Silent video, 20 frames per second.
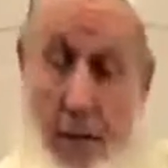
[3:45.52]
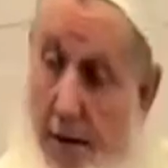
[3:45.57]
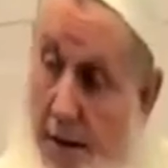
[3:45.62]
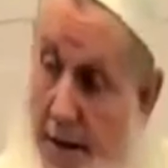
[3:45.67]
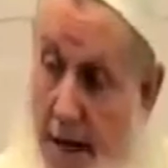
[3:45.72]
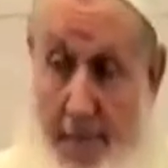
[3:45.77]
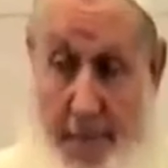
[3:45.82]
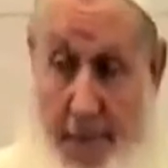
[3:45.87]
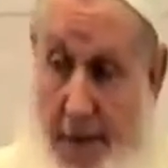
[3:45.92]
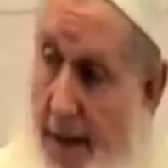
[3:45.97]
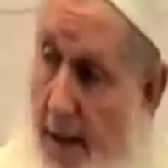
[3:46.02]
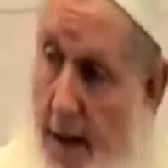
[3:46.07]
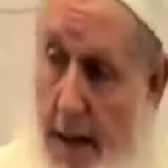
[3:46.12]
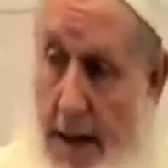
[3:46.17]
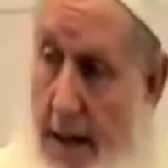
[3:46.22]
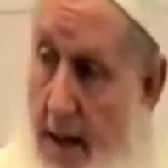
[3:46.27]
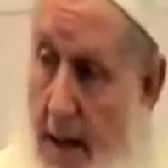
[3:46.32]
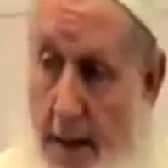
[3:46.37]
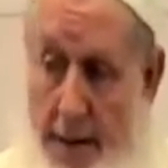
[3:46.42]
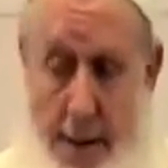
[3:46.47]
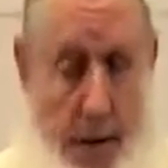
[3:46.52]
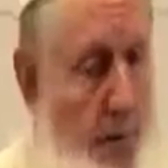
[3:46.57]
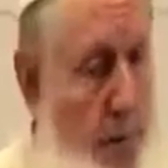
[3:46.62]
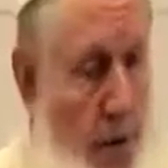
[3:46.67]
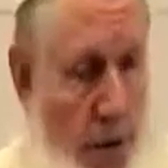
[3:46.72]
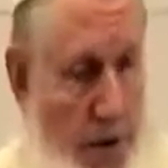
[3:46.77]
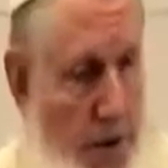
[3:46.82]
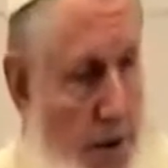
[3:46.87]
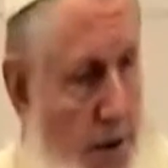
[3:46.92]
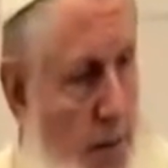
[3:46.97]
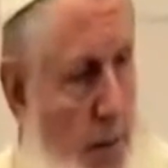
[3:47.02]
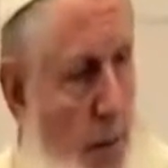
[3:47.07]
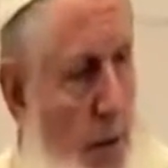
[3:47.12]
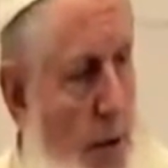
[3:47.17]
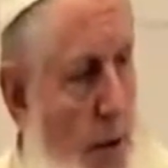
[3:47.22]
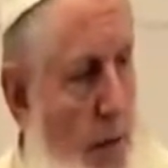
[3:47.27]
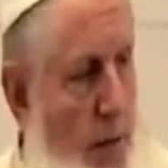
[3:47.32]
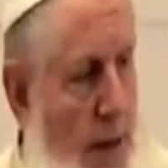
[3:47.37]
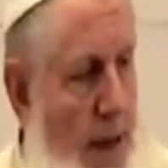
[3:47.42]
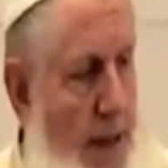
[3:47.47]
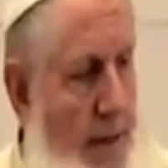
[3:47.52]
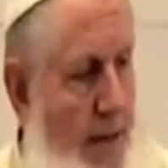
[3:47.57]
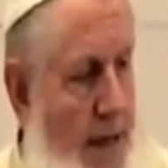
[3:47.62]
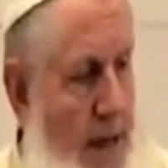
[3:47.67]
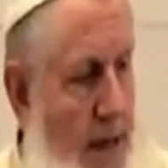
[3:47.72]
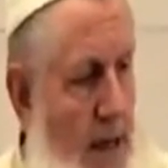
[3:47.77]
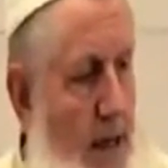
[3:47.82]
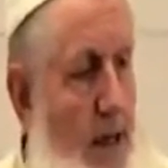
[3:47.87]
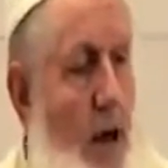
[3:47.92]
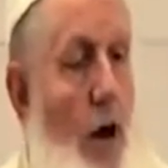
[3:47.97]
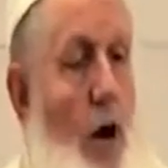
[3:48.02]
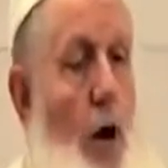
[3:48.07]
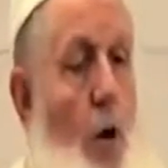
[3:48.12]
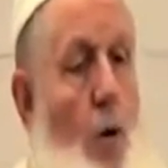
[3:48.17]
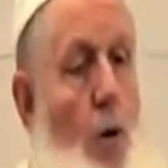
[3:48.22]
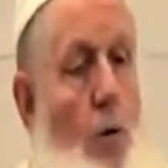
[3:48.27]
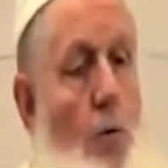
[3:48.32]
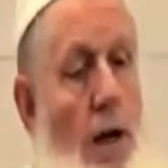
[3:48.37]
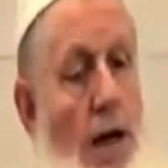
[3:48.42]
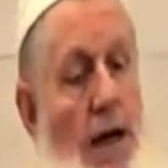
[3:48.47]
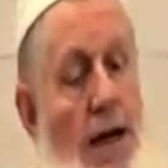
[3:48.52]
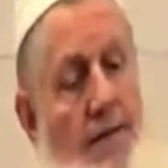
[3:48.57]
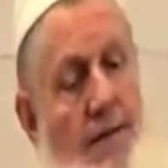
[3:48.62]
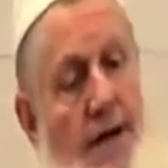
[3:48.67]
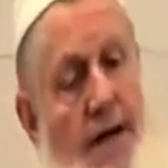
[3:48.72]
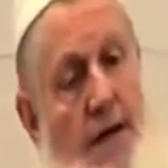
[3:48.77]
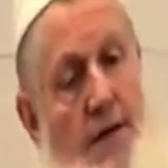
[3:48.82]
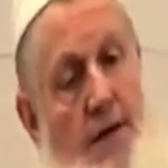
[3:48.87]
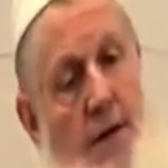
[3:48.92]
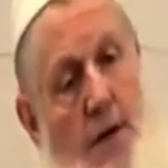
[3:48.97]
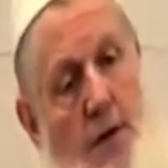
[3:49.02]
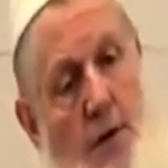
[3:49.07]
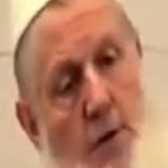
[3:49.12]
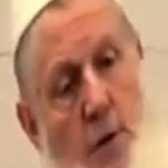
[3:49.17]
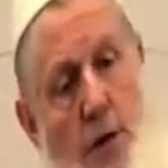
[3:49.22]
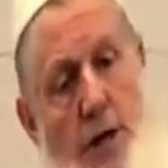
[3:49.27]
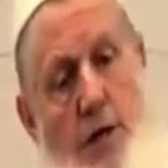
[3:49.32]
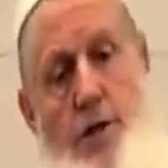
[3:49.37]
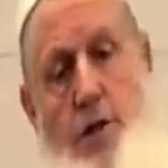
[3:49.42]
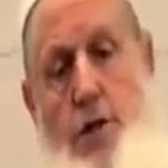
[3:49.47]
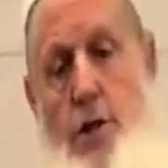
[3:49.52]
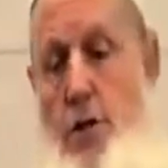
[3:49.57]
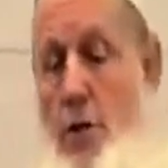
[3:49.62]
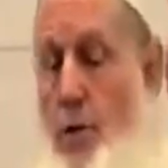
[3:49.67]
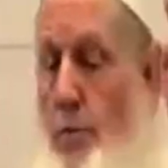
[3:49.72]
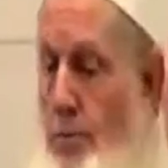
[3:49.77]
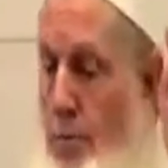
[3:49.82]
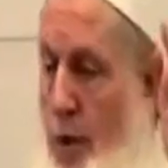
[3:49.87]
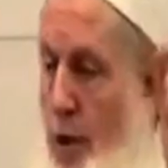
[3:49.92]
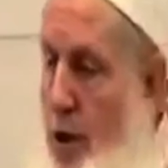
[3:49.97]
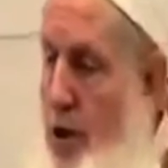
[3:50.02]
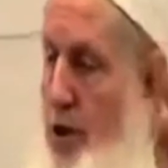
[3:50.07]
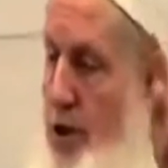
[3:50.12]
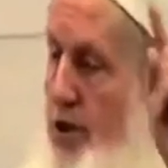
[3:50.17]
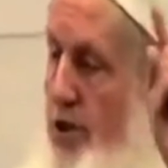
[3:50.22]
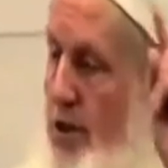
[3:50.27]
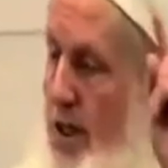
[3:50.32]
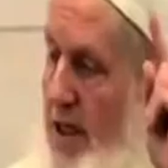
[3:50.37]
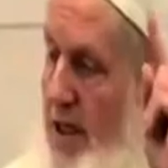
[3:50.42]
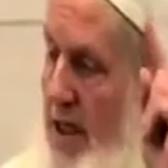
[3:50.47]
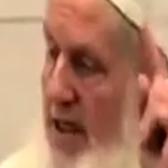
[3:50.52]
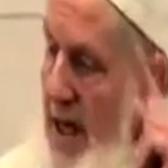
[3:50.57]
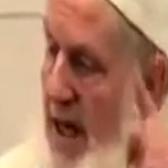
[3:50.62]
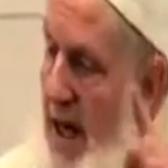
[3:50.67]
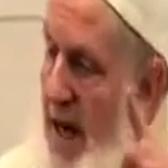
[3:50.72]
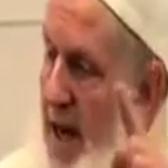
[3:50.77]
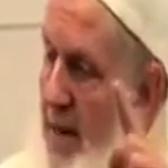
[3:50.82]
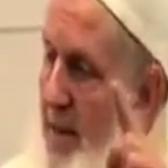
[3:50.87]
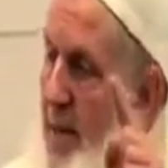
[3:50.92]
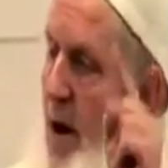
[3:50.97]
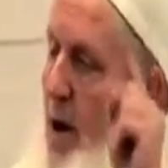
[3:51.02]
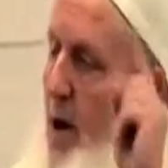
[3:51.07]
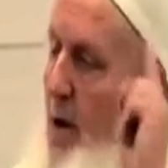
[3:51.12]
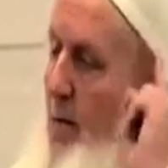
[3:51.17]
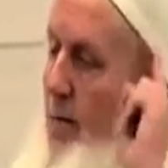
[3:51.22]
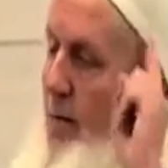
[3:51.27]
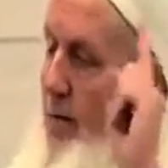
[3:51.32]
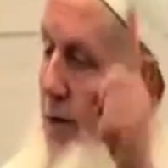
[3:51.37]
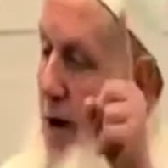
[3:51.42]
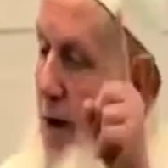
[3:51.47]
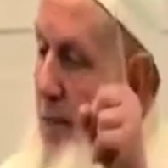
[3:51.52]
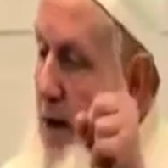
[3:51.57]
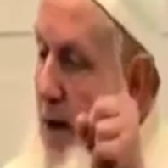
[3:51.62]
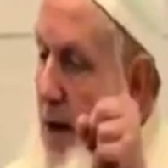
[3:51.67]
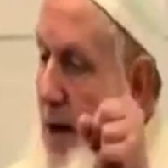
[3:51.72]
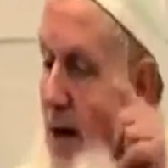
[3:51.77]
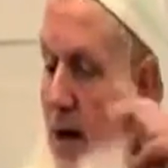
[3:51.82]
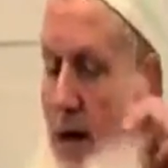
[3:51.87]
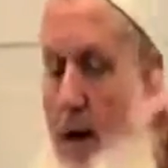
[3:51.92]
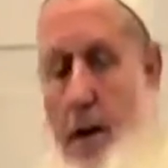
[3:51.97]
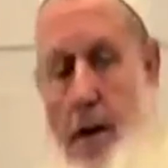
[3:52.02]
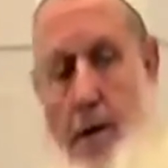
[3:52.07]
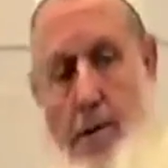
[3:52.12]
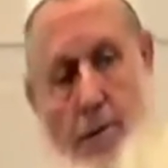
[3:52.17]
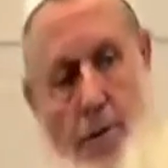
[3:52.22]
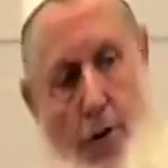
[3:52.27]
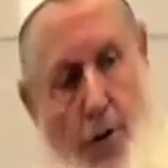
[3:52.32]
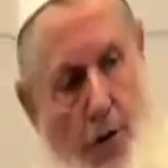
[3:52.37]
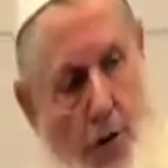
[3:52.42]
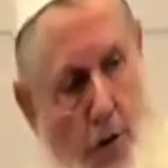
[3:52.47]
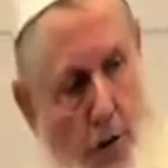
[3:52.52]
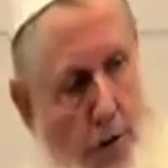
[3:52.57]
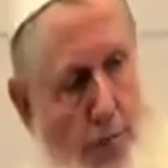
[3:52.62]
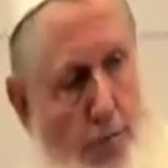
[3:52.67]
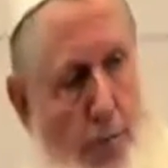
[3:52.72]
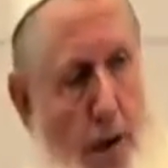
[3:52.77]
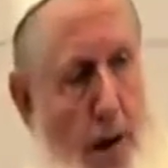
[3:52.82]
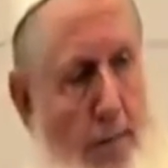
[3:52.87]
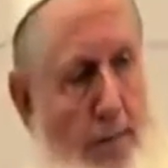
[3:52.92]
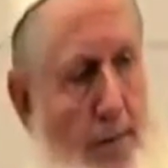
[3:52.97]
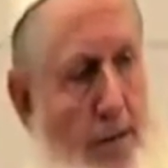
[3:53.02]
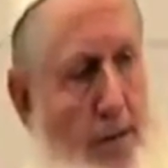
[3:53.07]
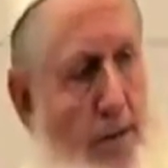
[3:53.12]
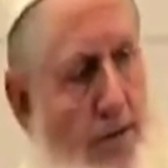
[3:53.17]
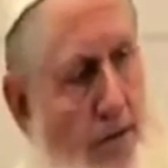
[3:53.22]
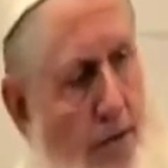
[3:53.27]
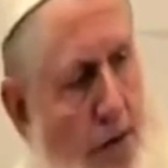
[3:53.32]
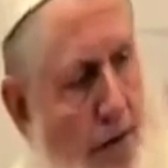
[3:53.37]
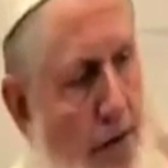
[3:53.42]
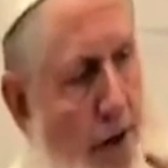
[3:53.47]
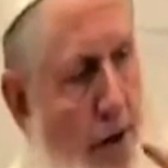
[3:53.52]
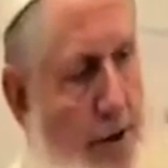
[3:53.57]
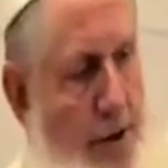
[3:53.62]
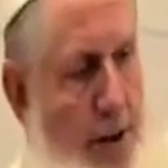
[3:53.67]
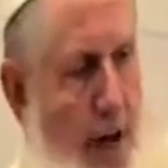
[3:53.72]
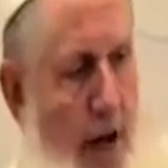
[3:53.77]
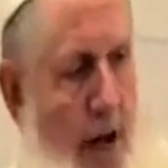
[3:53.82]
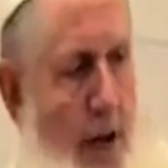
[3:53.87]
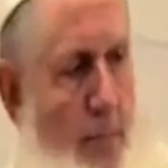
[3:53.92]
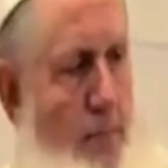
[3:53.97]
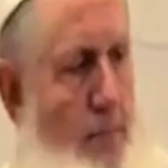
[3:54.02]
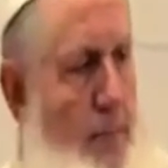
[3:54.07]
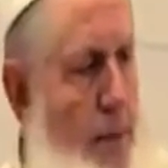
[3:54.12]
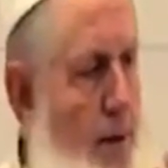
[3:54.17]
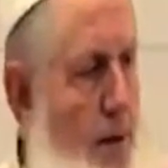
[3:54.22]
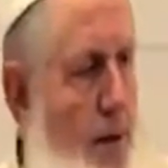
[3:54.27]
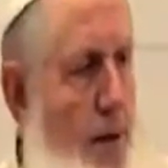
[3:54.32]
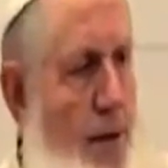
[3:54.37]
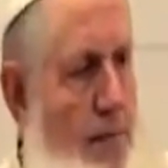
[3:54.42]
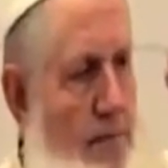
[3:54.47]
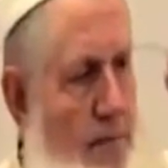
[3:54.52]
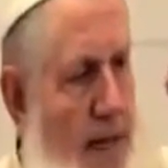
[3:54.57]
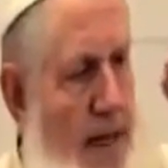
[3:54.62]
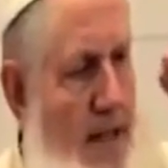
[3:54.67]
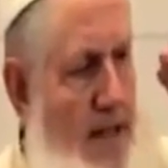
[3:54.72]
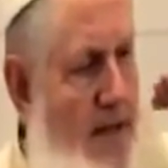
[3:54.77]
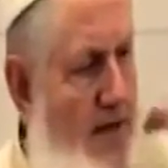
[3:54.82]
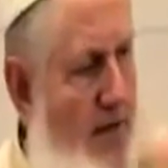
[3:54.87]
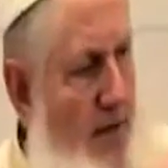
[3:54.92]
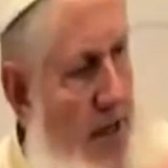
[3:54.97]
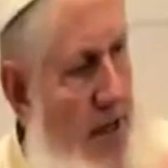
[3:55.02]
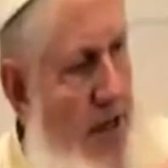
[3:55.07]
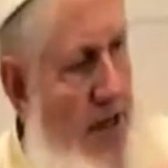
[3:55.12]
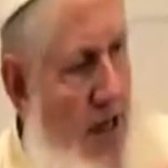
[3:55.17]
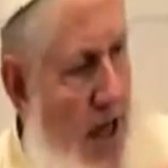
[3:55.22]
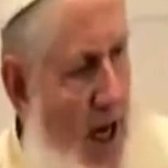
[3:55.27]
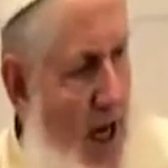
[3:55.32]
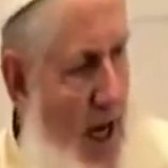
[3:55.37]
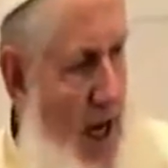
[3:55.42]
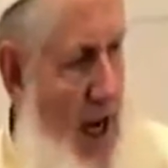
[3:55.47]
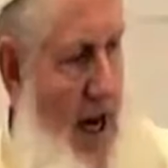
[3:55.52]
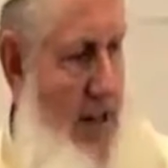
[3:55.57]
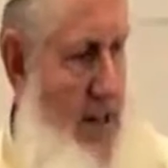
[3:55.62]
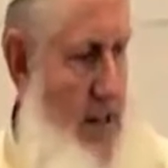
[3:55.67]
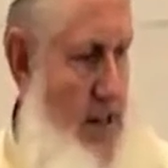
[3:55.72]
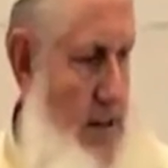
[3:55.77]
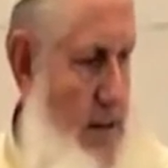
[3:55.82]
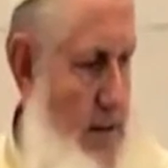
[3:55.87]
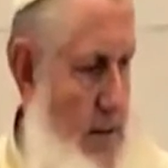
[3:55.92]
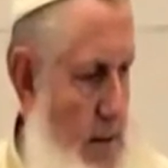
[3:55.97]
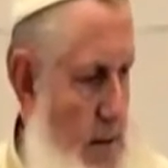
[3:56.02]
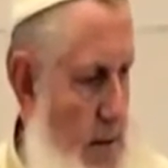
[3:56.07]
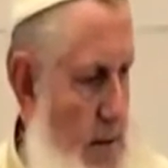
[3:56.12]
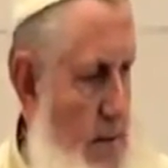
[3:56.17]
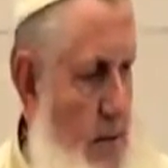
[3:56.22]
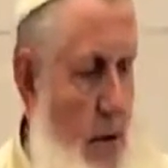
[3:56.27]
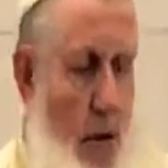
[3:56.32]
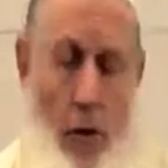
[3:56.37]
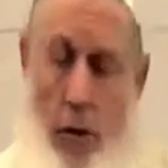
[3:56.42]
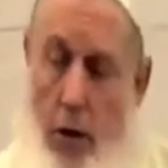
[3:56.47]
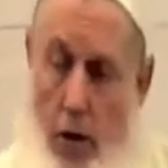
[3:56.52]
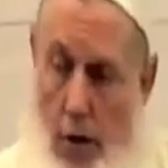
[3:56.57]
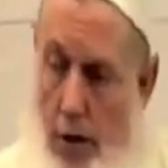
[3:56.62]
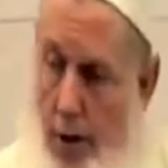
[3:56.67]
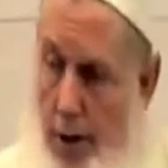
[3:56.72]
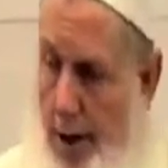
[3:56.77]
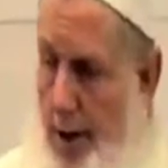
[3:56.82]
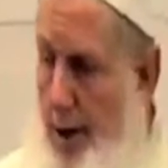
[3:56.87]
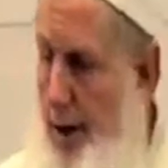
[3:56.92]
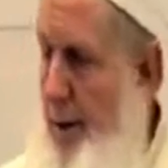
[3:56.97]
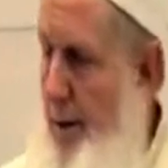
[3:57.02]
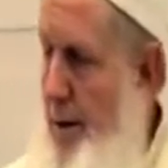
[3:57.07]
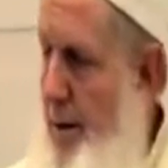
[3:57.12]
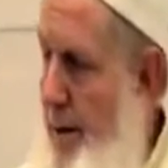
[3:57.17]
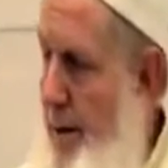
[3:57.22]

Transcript: they're definitely not the books that we're believing in. We're believing in the original books that came from Allah to those prophets for their time, period, best, finish, khalas. Don't go there.